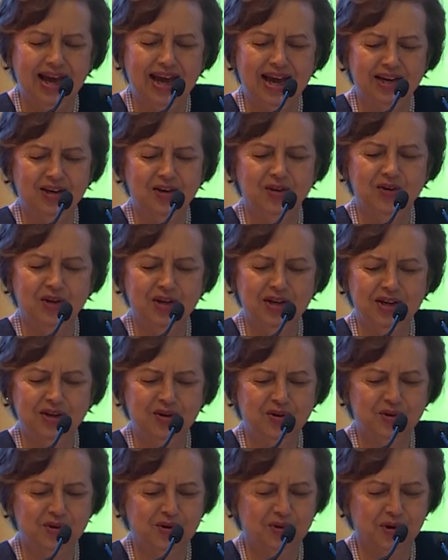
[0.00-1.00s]
Energy
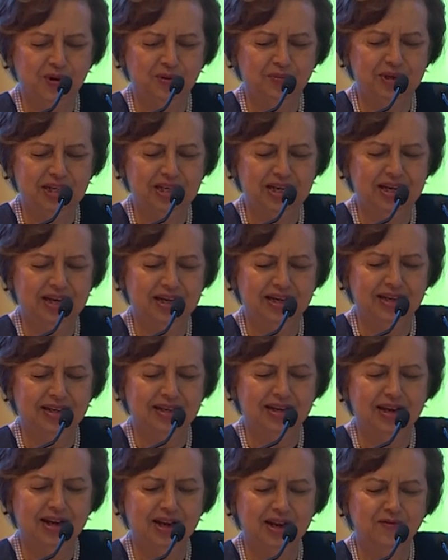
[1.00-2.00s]
should not be
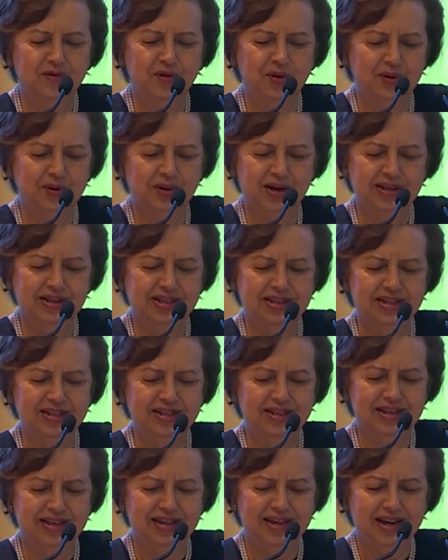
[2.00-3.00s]
taken for granted.
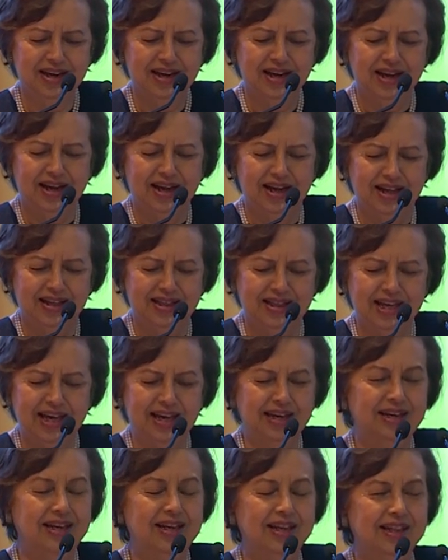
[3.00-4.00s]

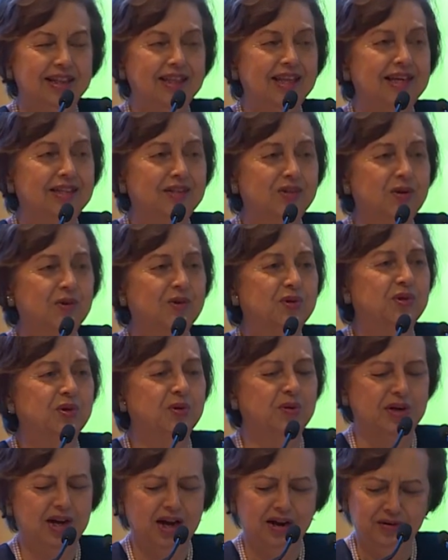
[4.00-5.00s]
Then there's
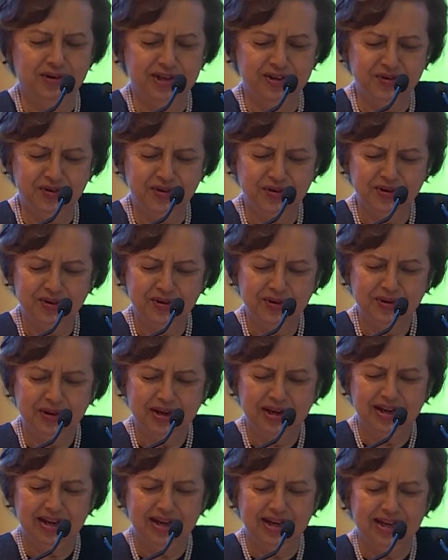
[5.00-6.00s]
also courage.
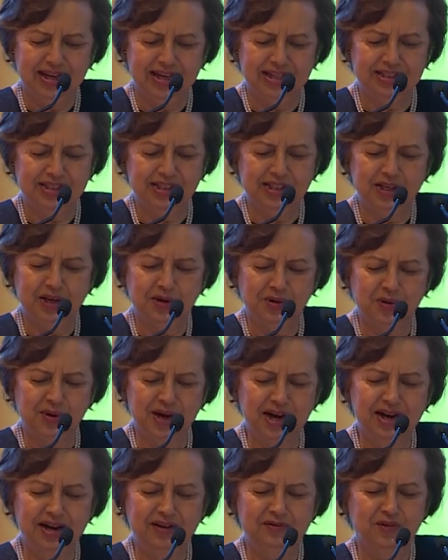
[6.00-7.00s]
It's
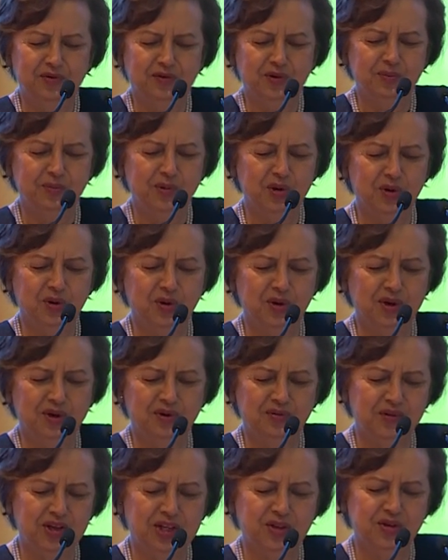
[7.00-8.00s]
derived from your
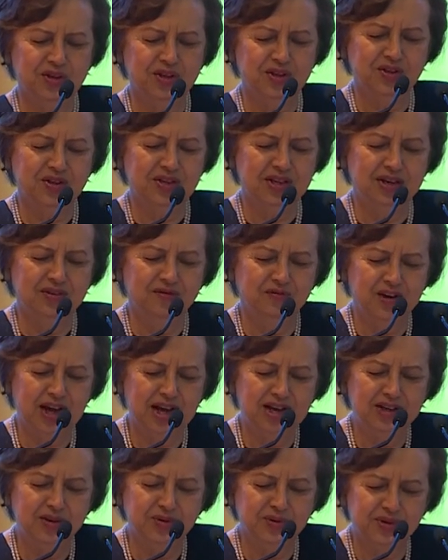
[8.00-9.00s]
convictions and
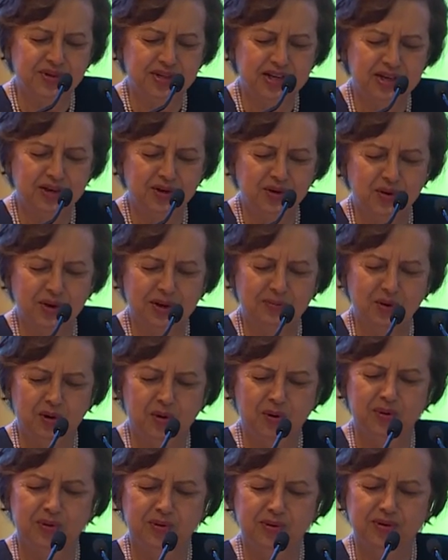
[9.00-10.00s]
values that you
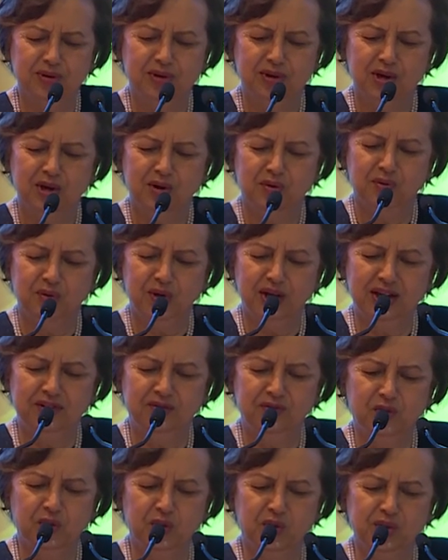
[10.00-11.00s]
uphold,
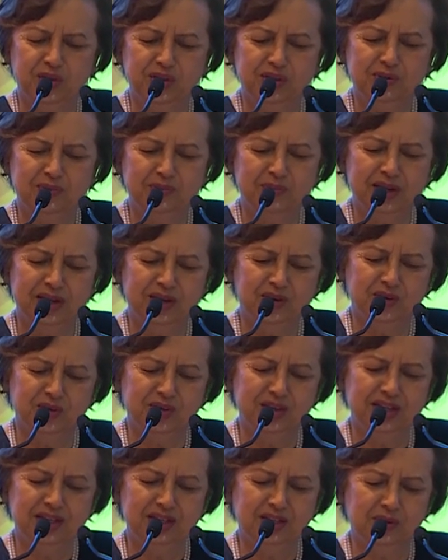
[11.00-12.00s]
reinforced by your
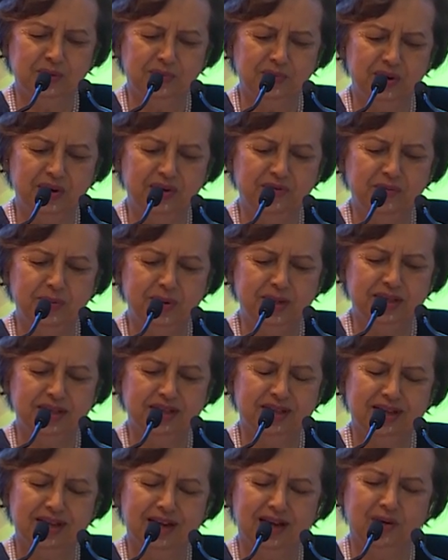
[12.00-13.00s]
sense of
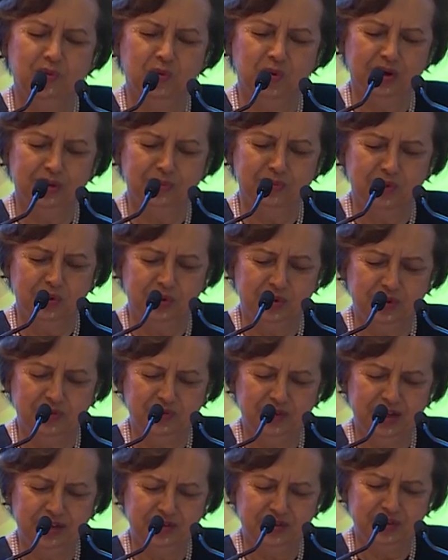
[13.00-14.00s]
purpose and what
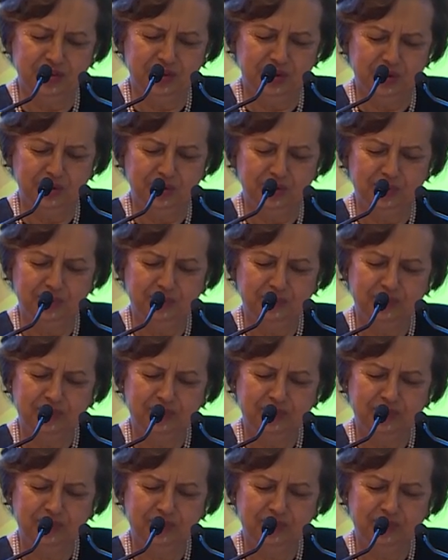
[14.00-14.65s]
motivates you.